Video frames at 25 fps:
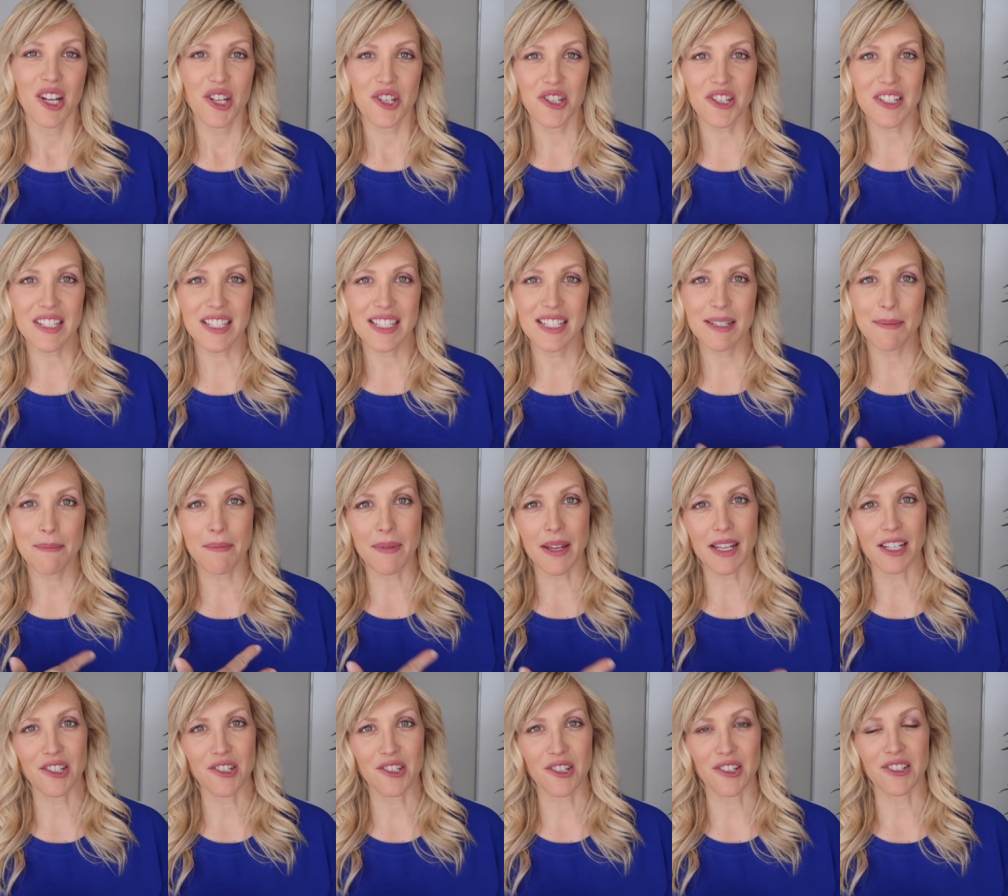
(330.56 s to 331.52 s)
just to
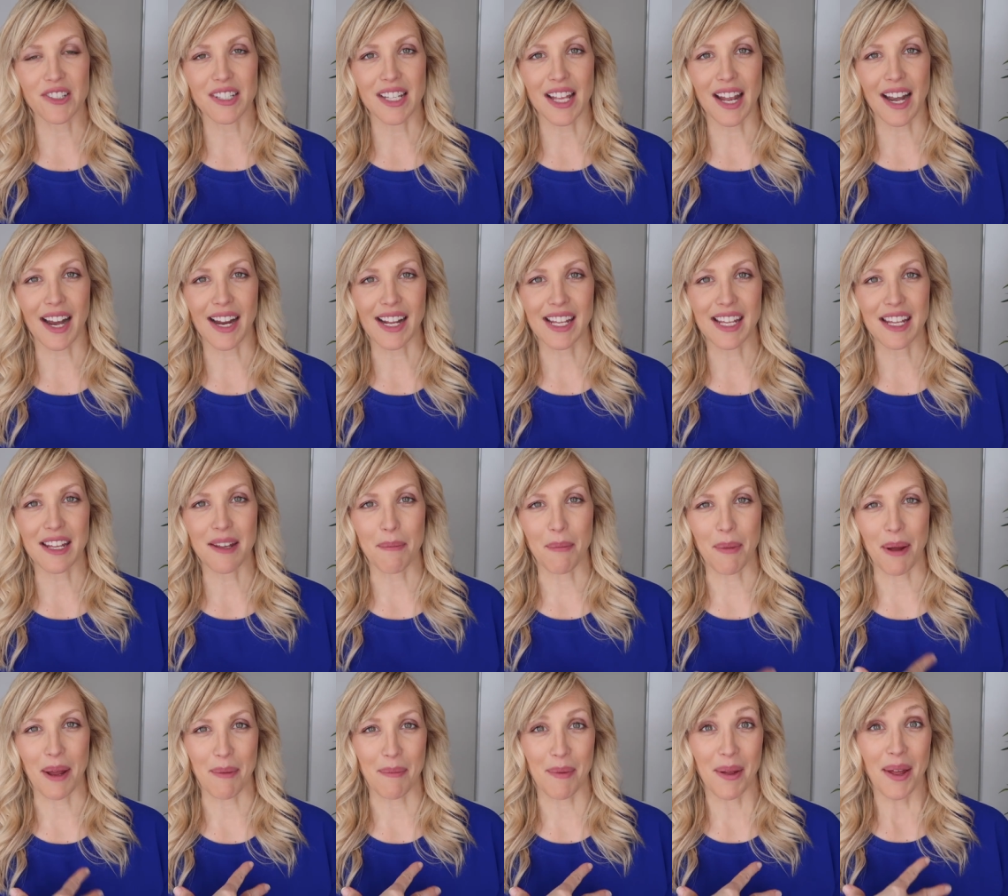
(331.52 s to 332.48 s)
make sure that I keep
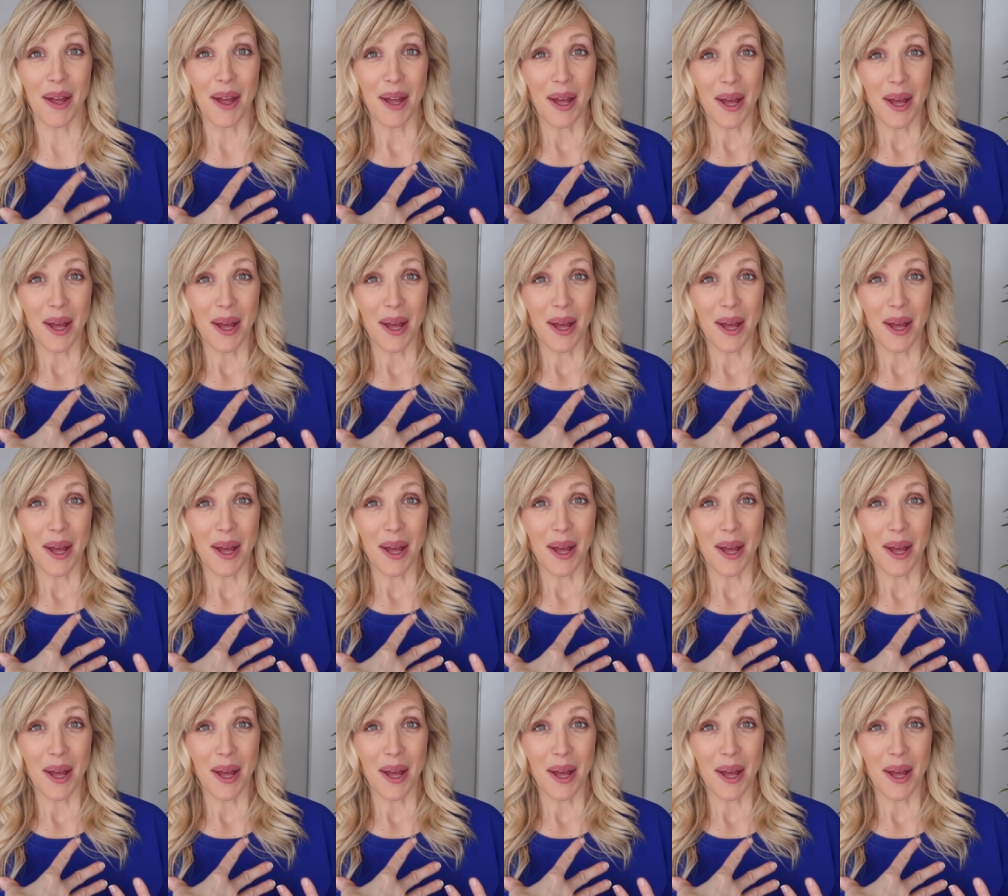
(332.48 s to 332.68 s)
my